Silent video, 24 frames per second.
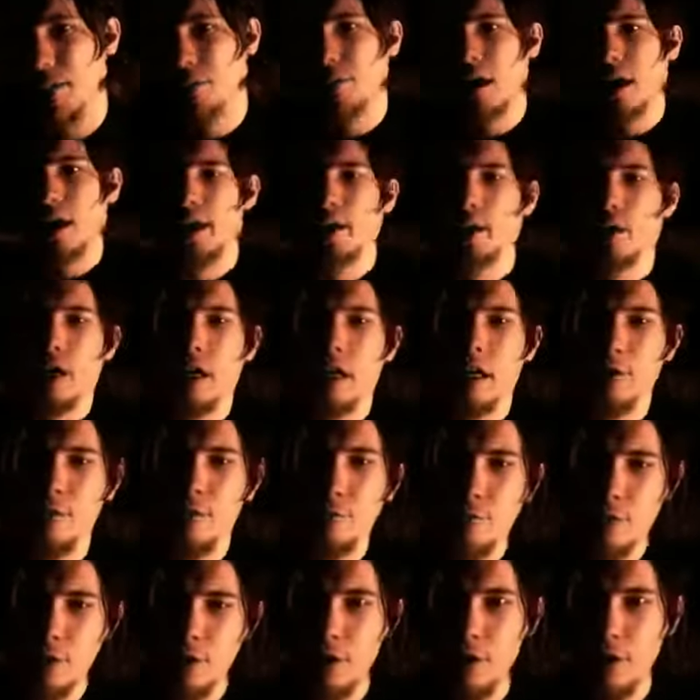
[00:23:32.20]
in my
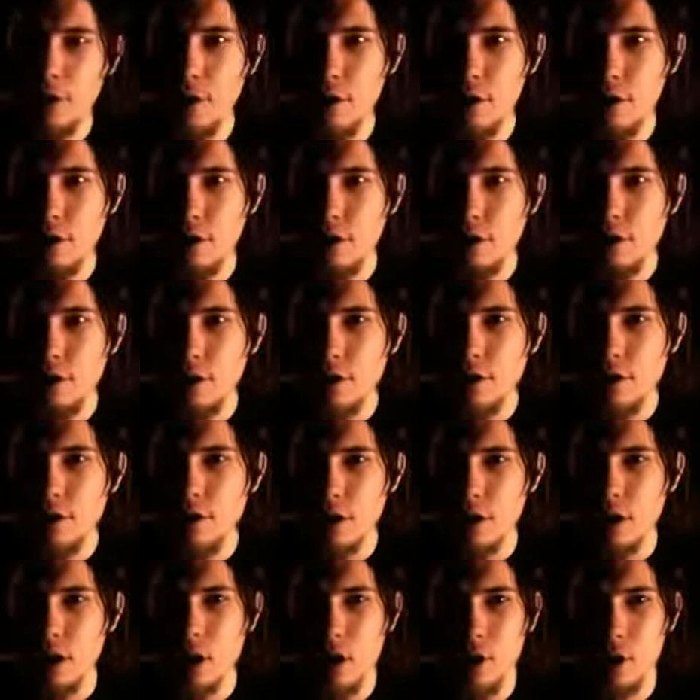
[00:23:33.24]
life,
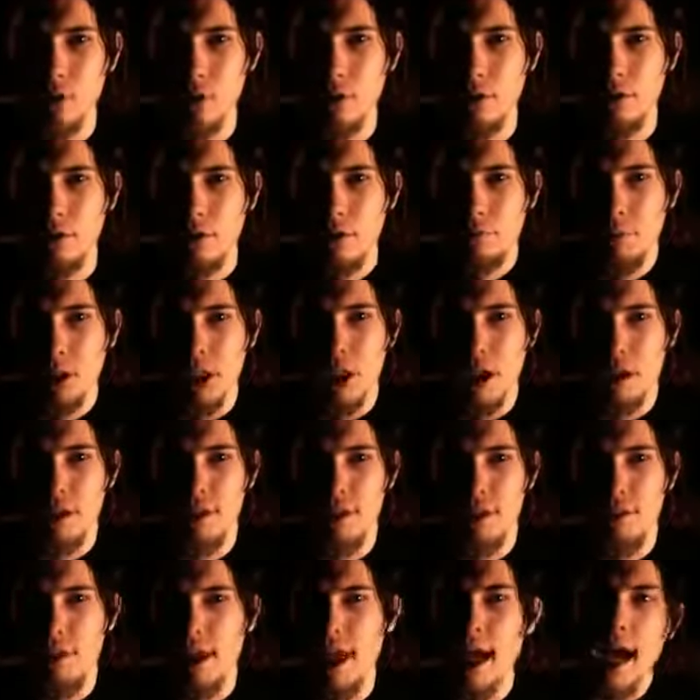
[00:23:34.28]
you know,
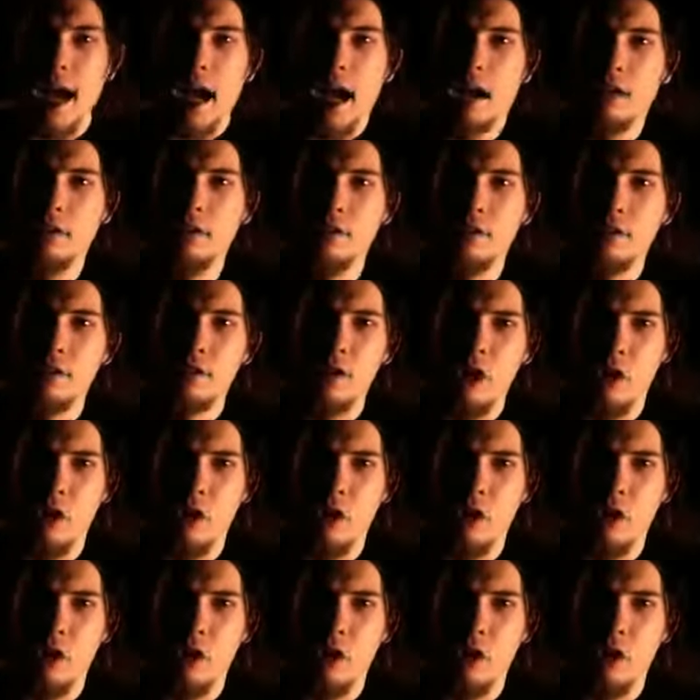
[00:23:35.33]
because of that.